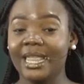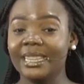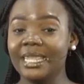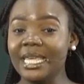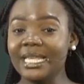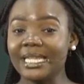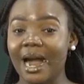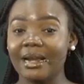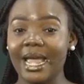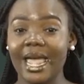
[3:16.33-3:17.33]
These
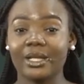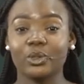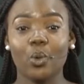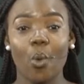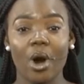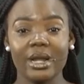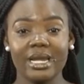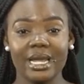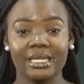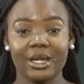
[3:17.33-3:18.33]
are the
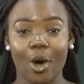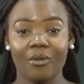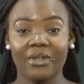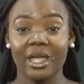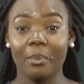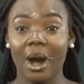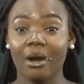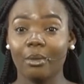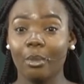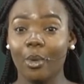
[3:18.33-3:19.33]
x-coordinates of a
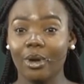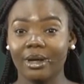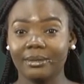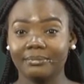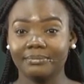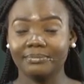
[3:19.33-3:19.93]
parabola.